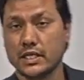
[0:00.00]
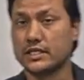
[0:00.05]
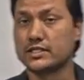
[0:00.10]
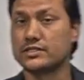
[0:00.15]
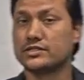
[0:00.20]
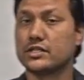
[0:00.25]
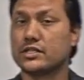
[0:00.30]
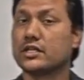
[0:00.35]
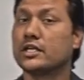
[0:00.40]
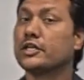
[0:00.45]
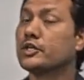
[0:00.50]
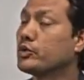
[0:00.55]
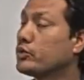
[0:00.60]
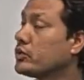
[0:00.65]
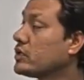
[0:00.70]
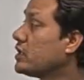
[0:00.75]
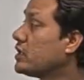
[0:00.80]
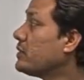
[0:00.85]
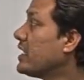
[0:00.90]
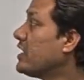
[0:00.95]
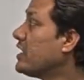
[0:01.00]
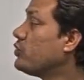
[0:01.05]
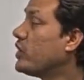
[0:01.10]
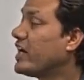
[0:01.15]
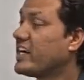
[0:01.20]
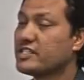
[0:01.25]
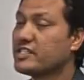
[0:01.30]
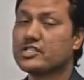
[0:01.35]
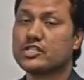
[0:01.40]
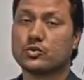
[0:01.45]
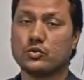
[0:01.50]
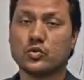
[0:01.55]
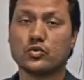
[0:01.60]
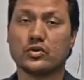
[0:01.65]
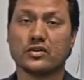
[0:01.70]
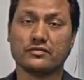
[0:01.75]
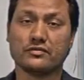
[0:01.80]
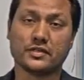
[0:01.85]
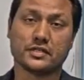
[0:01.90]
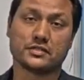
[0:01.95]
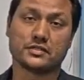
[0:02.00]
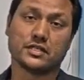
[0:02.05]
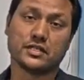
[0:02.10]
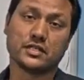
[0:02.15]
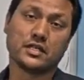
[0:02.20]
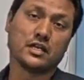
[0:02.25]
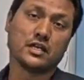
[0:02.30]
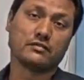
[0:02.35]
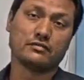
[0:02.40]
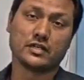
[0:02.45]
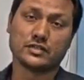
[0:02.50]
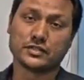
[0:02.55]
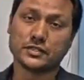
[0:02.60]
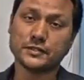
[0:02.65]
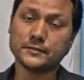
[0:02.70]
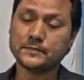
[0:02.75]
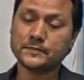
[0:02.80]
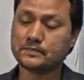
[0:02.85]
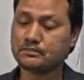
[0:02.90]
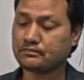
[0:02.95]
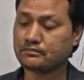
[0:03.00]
It is generally denoted by y is equal to fx, a real function,